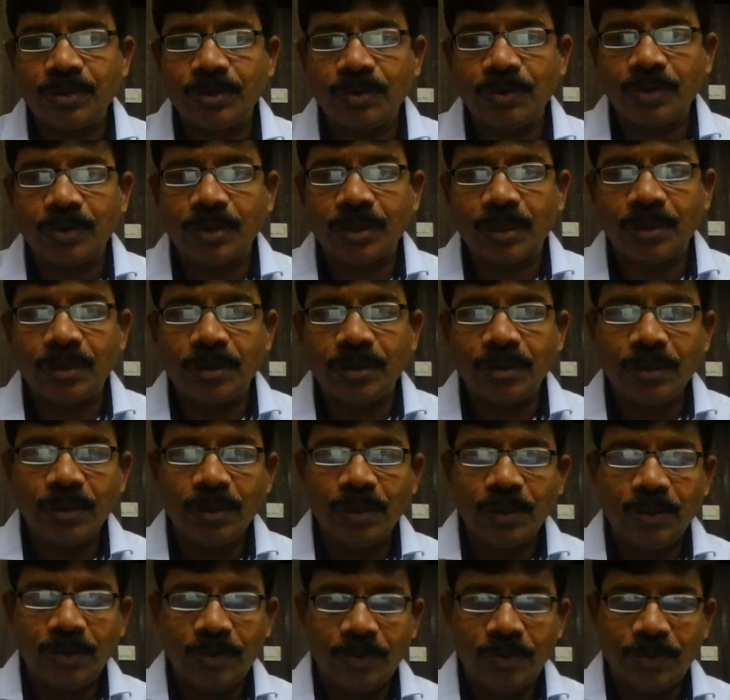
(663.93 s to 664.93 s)
local,
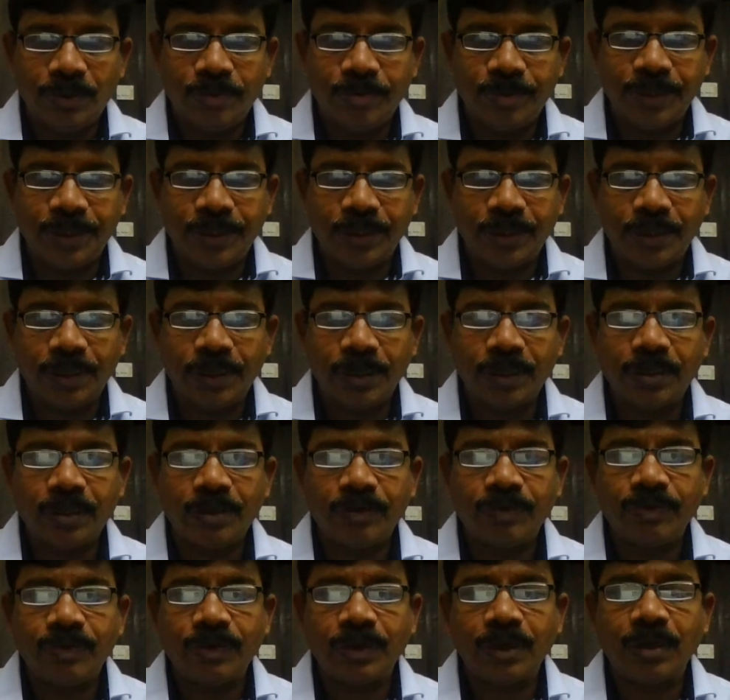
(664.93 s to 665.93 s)
will be
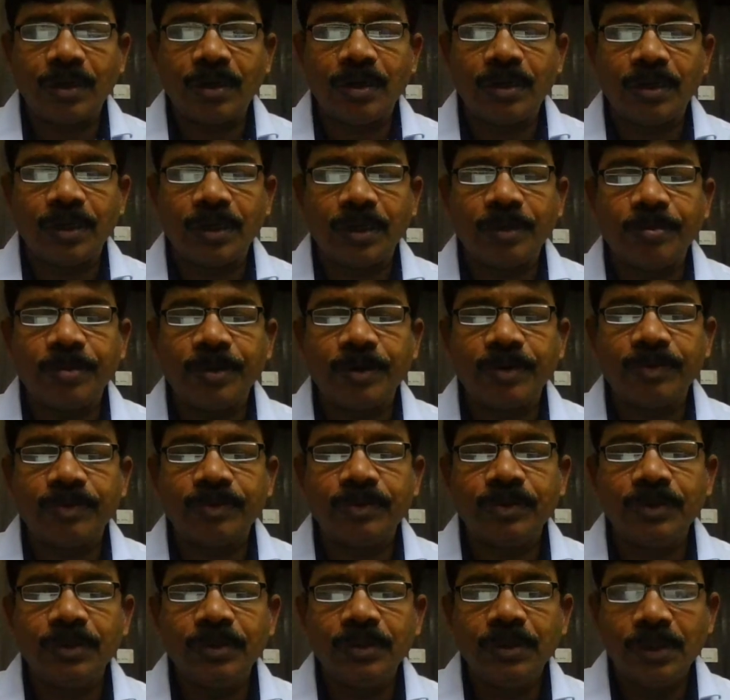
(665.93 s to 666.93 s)
created for all type
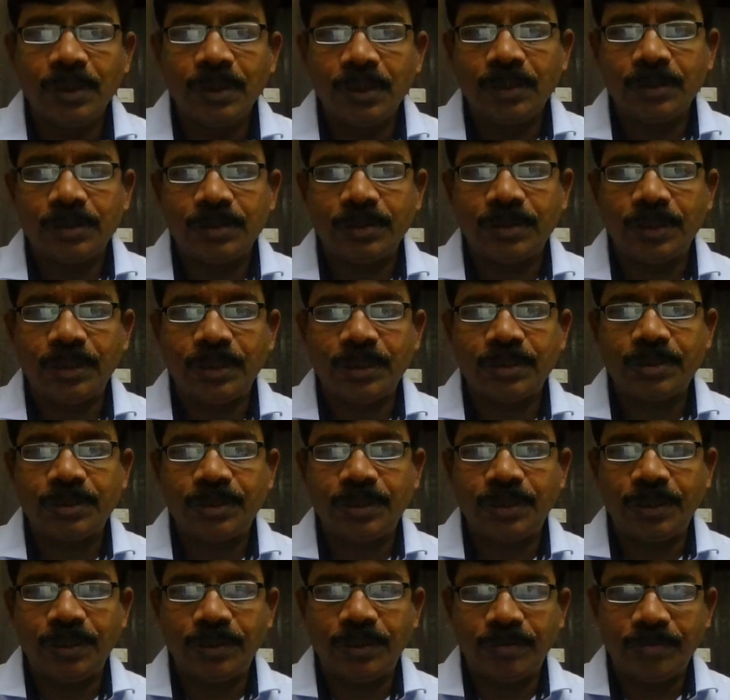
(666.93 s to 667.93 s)
of
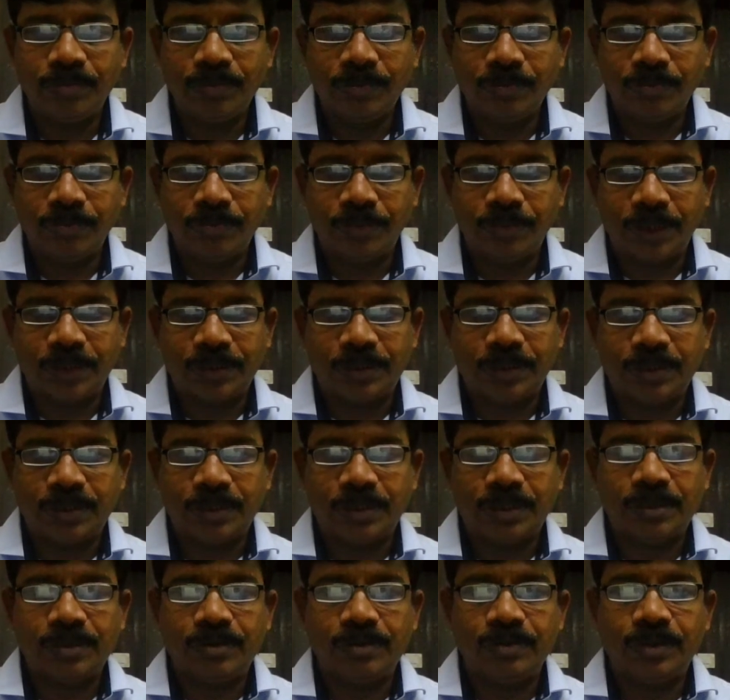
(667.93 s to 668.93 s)
GST
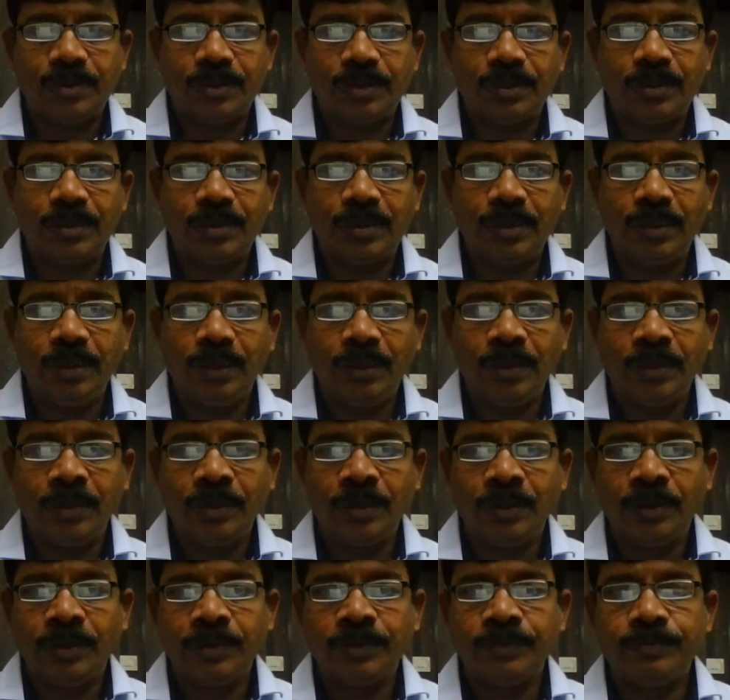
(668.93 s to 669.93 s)
purchases within the
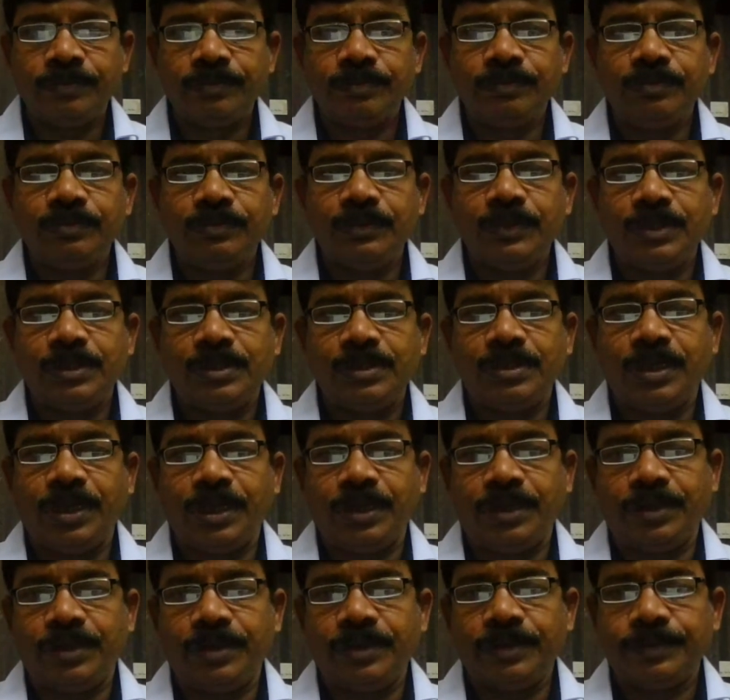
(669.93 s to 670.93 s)

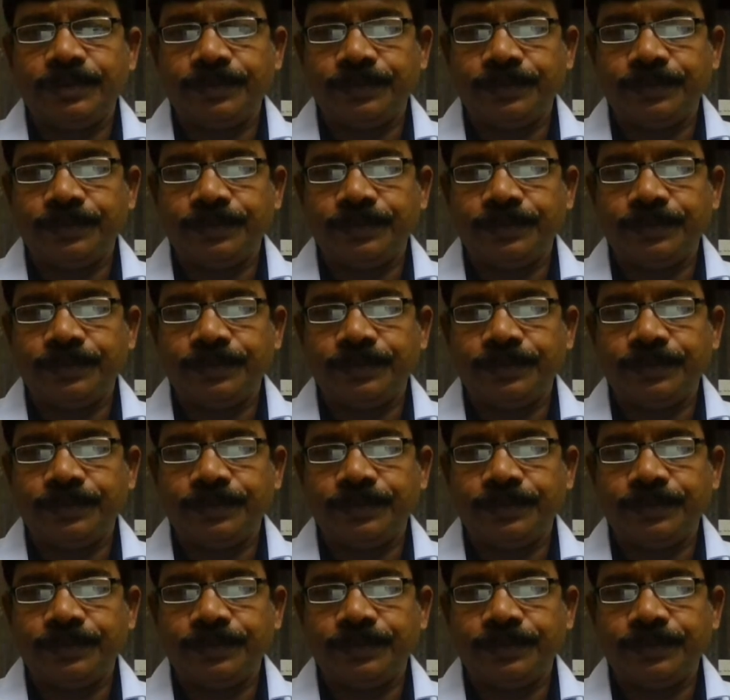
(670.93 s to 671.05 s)
state.